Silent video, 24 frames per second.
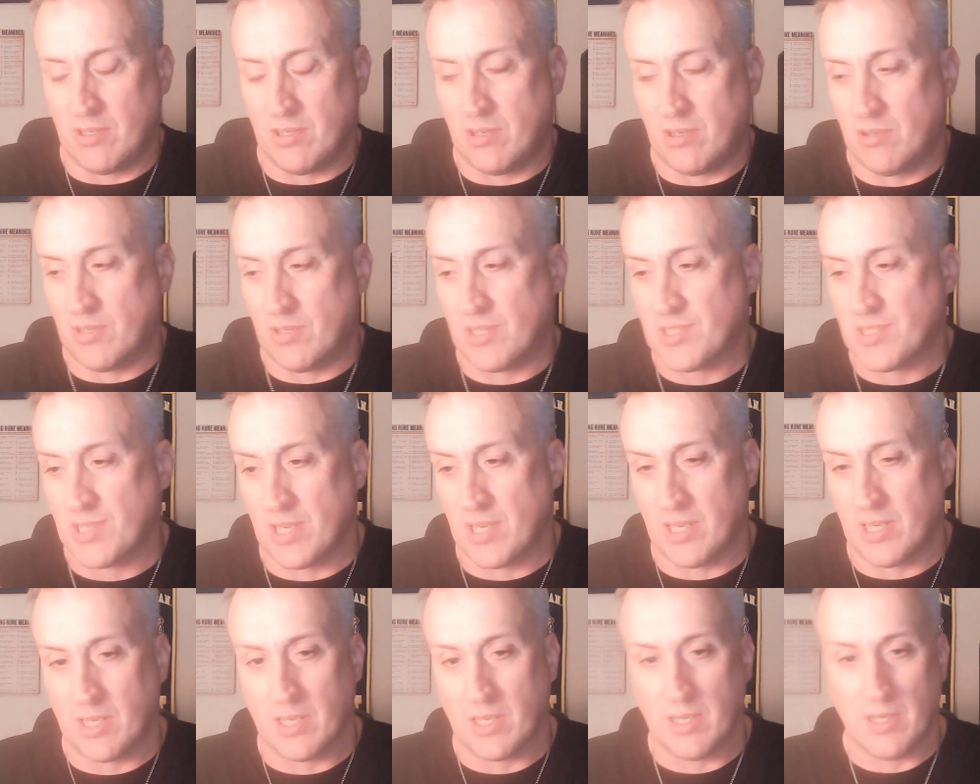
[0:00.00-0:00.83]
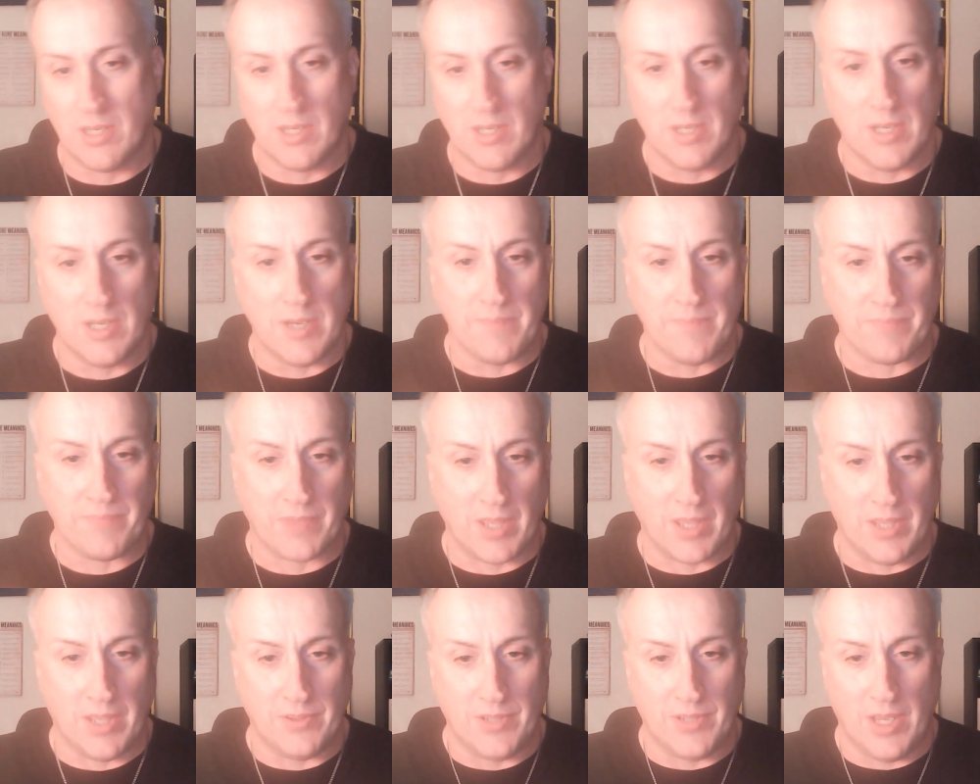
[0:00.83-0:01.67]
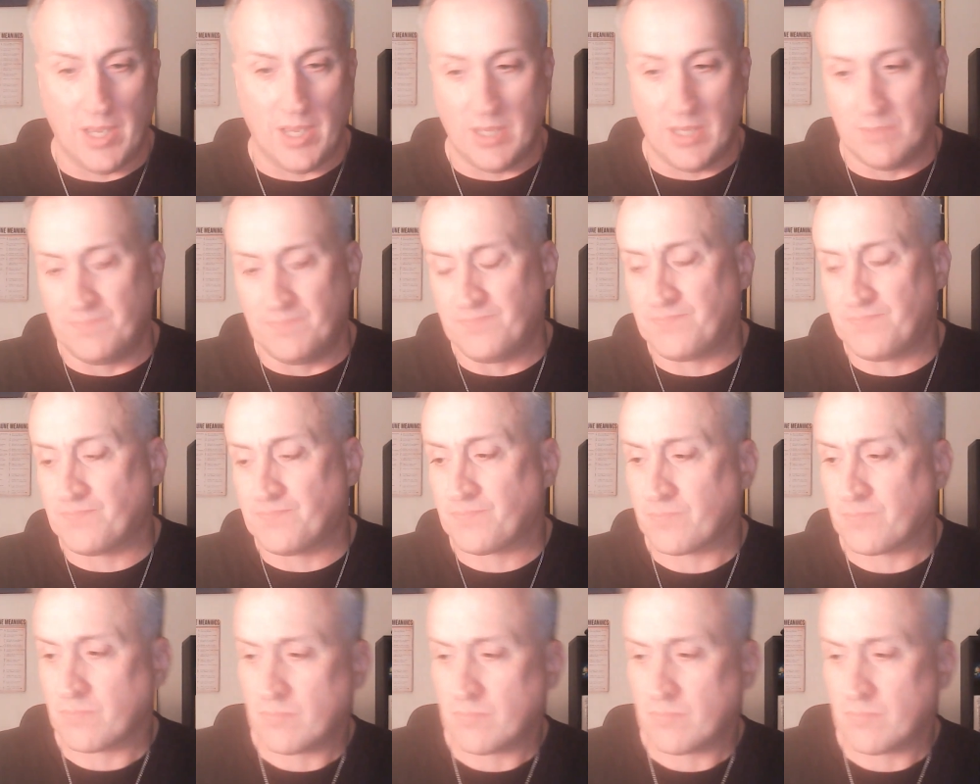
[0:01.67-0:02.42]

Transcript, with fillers: you know, and it's like, and then,